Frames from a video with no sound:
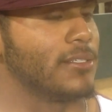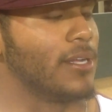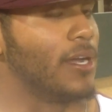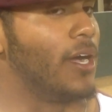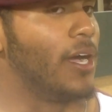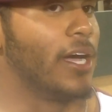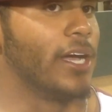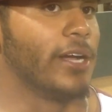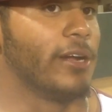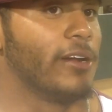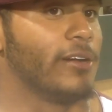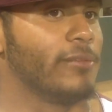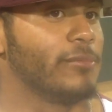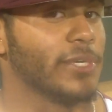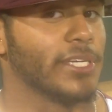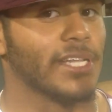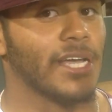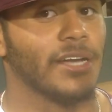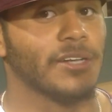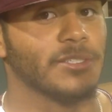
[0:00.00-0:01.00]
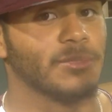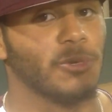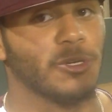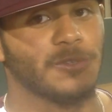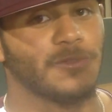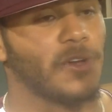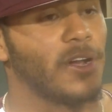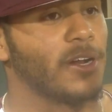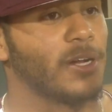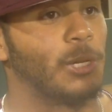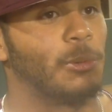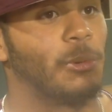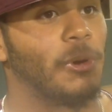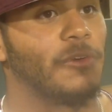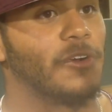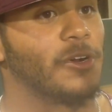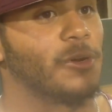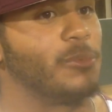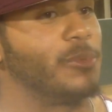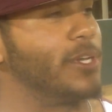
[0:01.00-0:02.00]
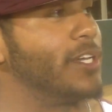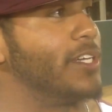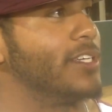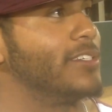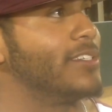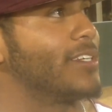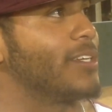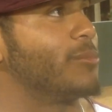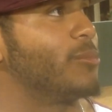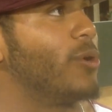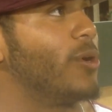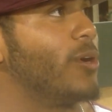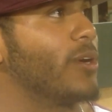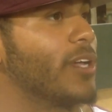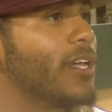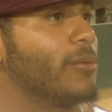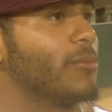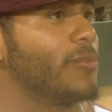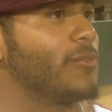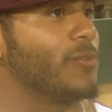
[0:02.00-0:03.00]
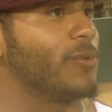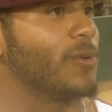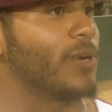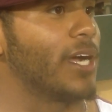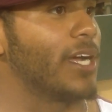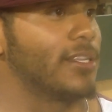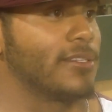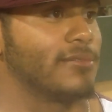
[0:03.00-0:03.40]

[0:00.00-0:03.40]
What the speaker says: I was the most fired up I've ever been in a ball game before.